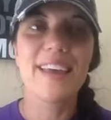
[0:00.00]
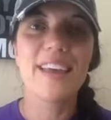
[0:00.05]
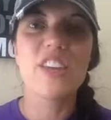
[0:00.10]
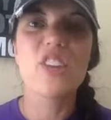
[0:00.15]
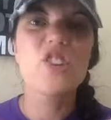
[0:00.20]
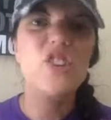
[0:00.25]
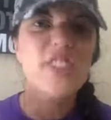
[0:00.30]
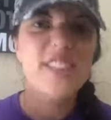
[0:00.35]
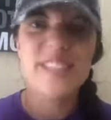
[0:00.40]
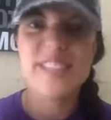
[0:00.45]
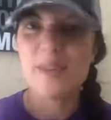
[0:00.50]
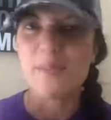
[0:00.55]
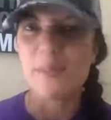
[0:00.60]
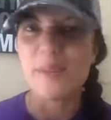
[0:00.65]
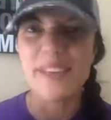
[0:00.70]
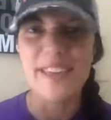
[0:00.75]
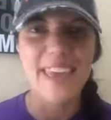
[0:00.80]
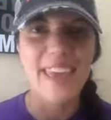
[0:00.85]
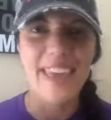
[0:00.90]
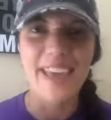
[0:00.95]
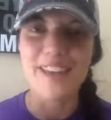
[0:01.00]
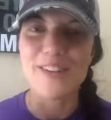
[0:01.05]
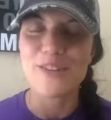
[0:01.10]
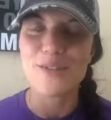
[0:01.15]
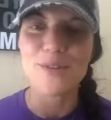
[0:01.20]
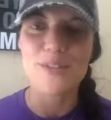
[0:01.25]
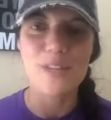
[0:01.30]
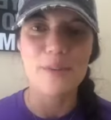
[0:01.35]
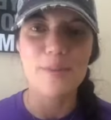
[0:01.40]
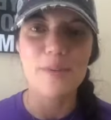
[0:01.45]
you just simply can't
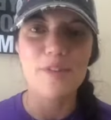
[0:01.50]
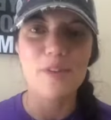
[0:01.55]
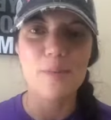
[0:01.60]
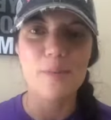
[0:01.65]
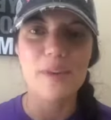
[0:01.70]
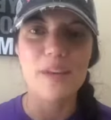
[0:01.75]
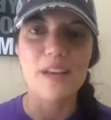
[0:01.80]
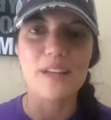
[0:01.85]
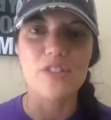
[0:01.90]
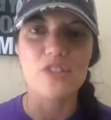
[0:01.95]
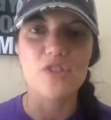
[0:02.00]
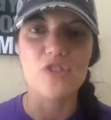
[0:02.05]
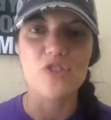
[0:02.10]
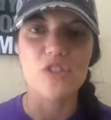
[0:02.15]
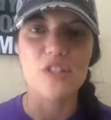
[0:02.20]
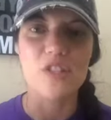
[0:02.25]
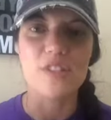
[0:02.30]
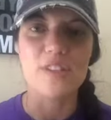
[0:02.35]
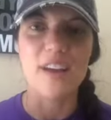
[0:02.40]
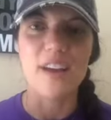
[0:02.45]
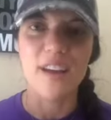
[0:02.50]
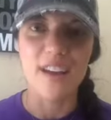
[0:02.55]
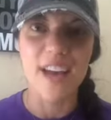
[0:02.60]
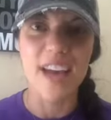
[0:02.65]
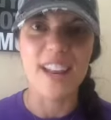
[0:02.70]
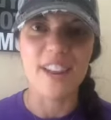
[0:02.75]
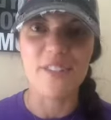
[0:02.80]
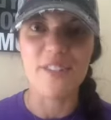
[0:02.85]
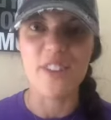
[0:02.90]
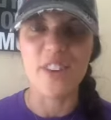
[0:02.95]
do some of it because you just
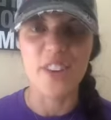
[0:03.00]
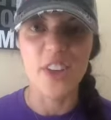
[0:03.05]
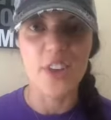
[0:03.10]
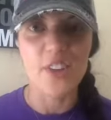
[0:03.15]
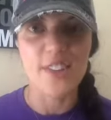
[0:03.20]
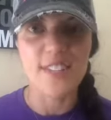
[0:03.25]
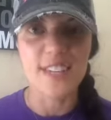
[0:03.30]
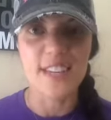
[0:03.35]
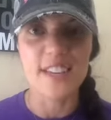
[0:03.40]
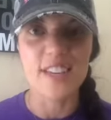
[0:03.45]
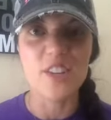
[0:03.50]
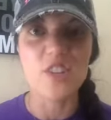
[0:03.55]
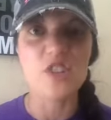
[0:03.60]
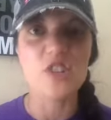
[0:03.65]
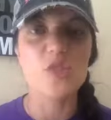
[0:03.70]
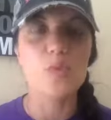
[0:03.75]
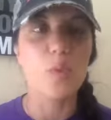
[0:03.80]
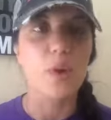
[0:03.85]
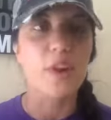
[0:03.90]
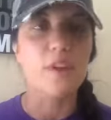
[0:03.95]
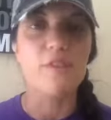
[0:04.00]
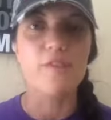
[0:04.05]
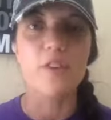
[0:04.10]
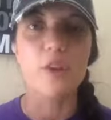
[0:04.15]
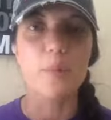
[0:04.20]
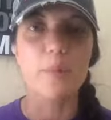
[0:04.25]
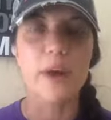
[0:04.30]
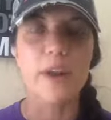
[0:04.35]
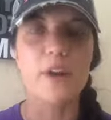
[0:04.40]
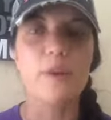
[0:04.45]
kind of feel guilty and you just want to
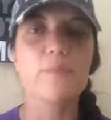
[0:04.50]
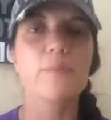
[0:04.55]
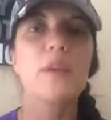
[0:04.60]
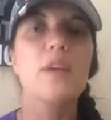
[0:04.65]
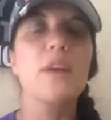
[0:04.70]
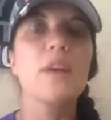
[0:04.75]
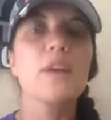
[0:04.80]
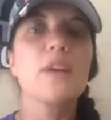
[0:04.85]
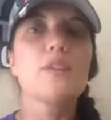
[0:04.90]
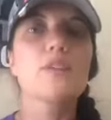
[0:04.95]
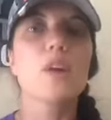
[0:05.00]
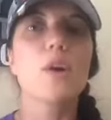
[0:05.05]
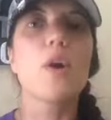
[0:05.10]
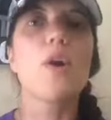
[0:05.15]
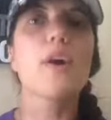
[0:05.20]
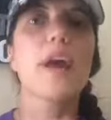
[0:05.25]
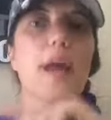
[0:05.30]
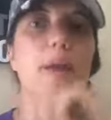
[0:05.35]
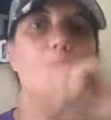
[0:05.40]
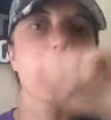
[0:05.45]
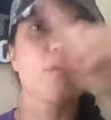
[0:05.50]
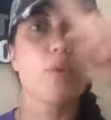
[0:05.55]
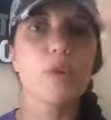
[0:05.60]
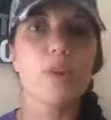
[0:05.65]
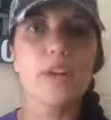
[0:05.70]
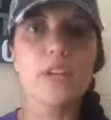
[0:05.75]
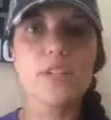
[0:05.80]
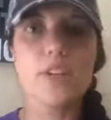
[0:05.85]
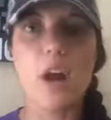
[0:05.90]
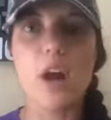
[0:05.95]
feel better. So, okay, we're
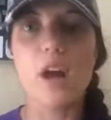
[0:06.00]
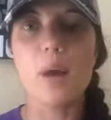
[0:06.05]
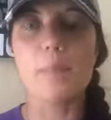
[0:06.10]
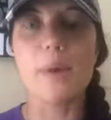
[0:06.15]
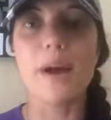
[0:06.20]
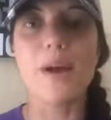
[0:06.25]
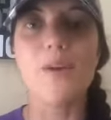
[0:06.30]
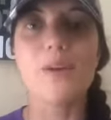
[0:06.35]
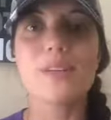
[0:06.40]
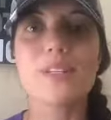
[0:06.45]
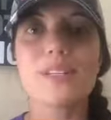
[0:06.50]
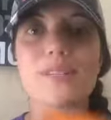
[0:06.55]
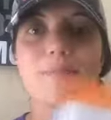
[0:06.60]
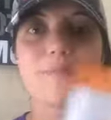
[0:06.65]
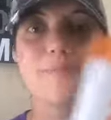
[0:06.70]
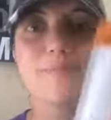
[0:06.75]
going to talk about